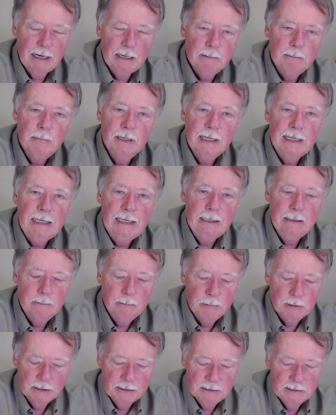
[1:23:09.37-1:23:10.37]
out of Bahia,
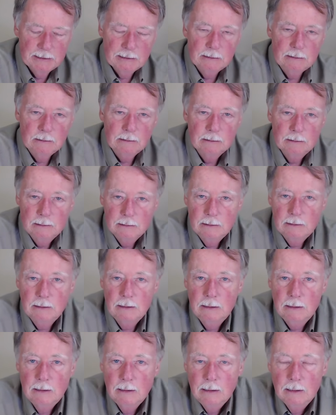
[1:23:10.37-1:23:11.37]
Brazil.
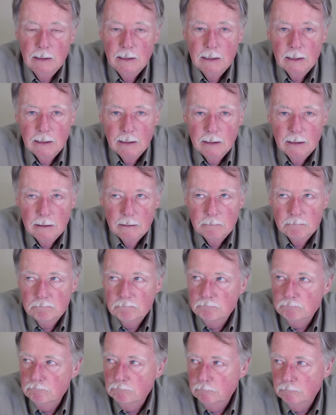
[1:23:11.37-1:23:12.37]

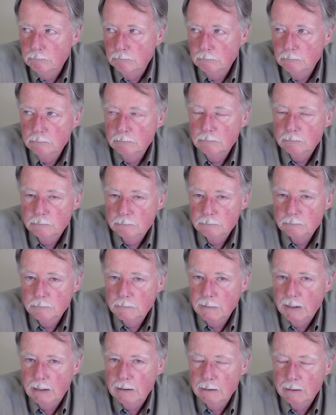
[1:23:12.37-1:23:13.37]
Um,
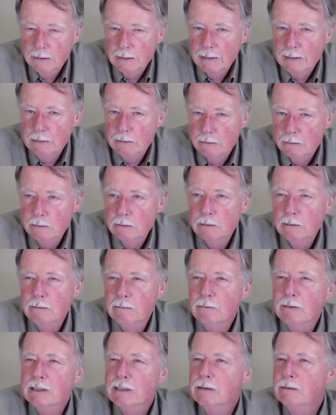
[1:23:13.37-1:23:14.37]
yeah, late,
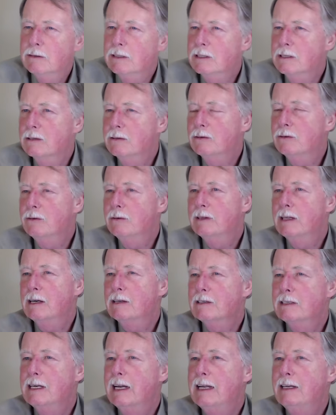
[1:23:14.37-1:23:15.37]
was it, was it two
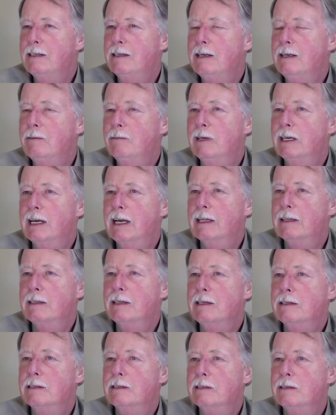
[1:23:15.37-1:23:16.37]
thousand eighteen we got
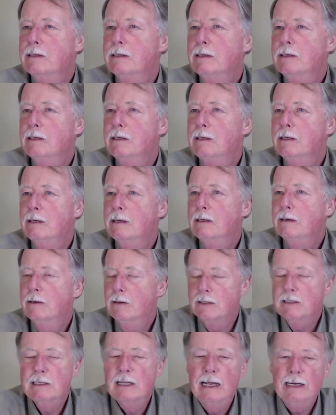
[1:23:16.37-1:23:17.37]
these? twenty nineteen.
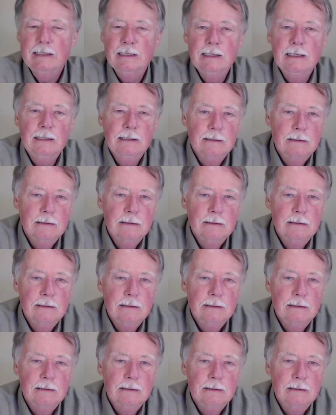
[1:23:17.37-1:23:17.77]
It was nineteen.